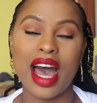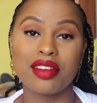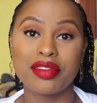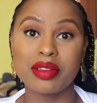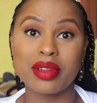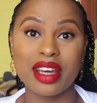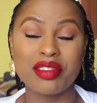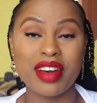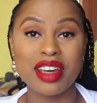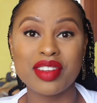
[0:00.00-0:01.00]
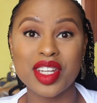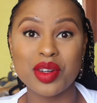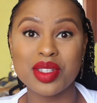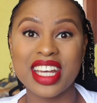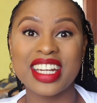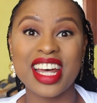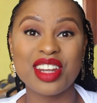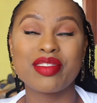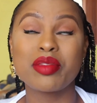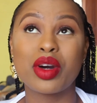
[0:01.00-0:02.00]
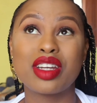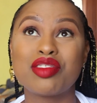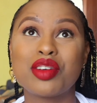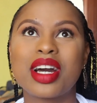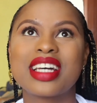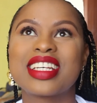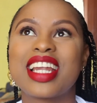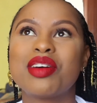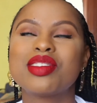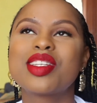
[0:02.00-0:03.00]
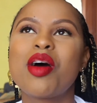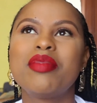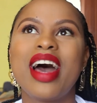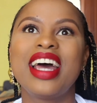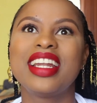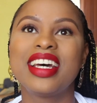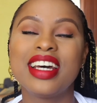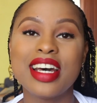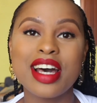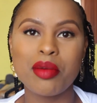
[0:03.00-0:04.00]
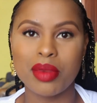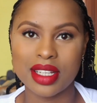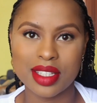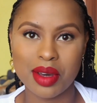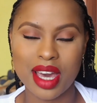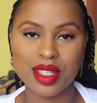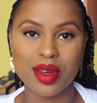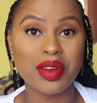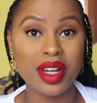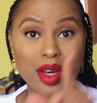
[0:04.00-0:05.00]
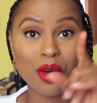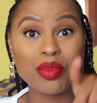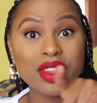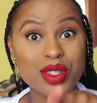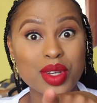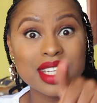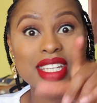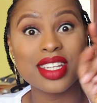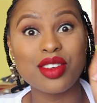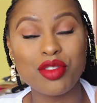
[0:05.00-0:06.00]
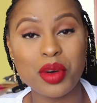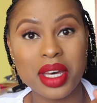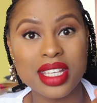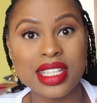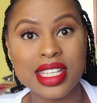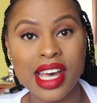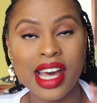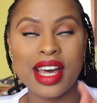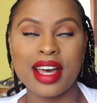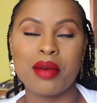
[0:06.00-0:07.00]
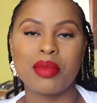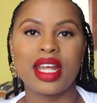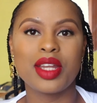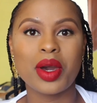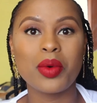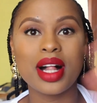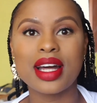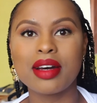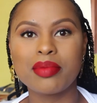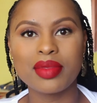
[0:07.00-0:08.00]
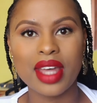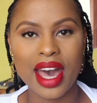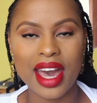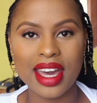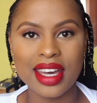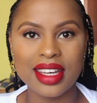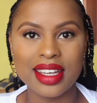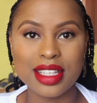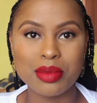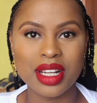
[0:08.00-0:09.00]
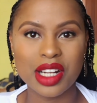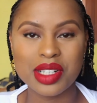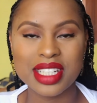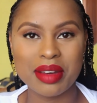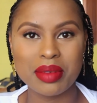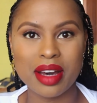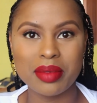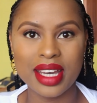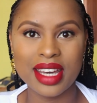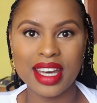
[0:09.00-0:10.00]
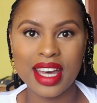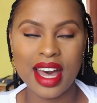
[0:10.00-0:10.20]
I filmed like 5 videos and none of them were in focus and I was so mad. But it's okay, so I really hope this one is in focus. But anyway, welcome. Hi, it's been a long time coming.